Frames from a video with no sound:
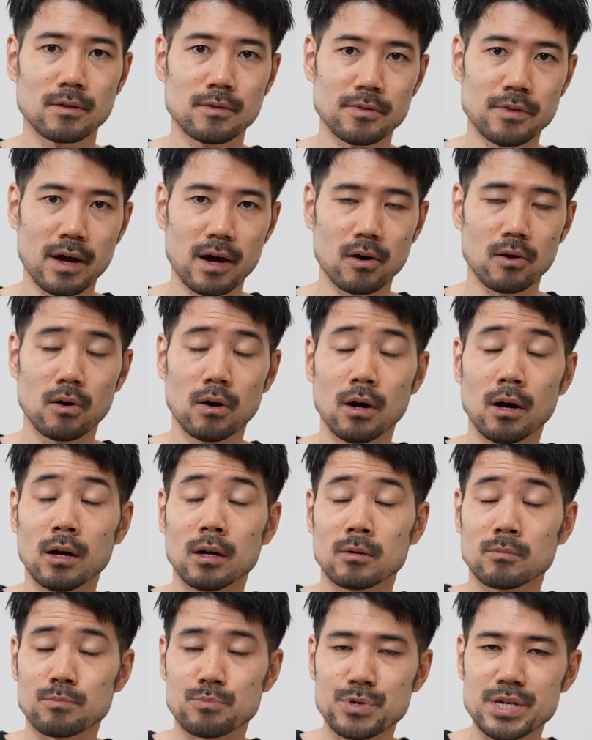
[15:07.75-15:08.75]
Now,
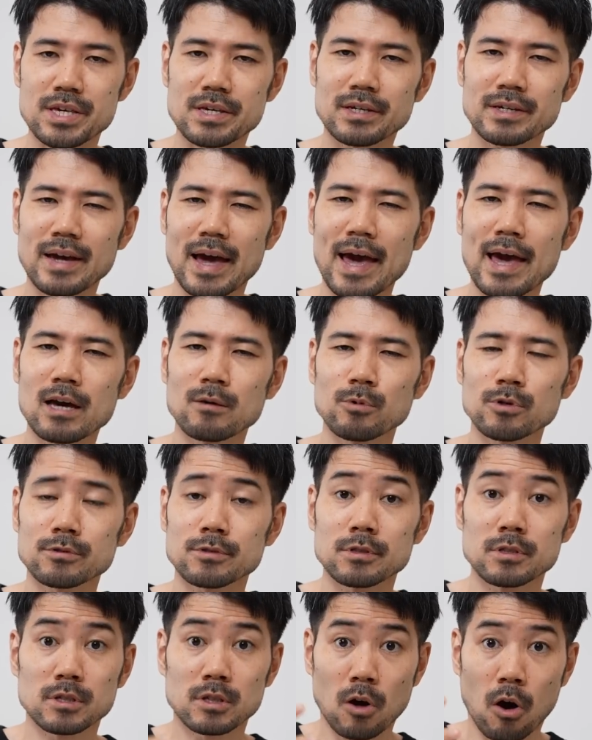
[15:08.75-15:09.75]
being able
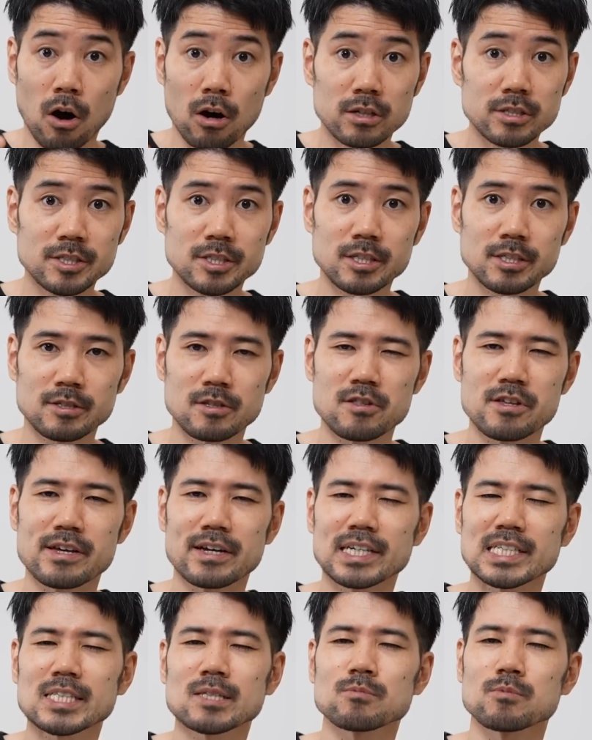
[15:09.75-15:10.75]
to consciously
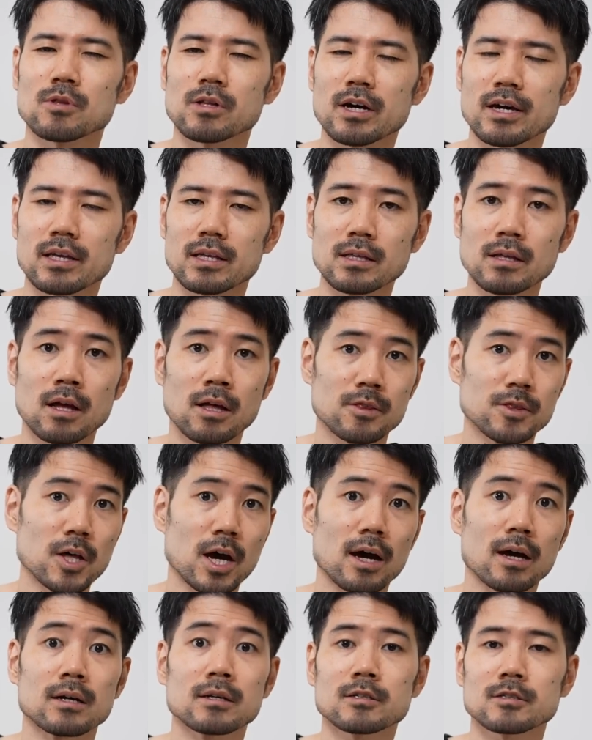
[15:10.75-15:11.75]
explain
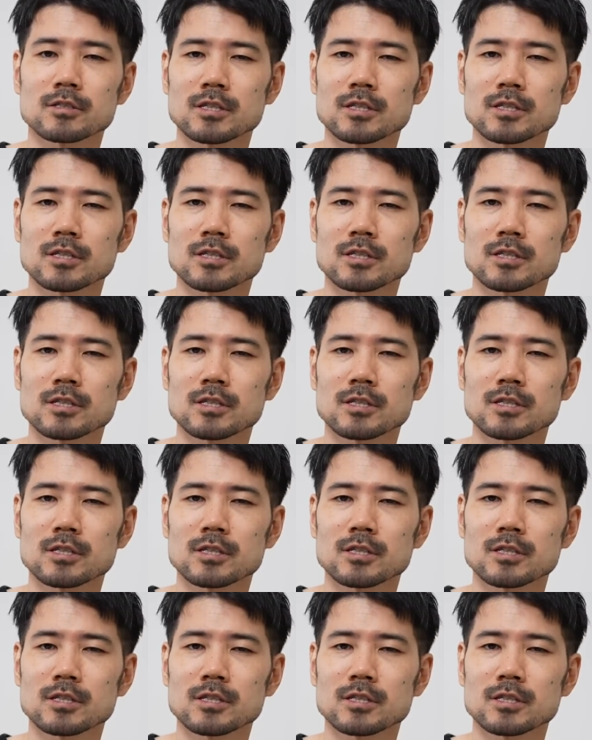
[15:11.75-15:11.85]
that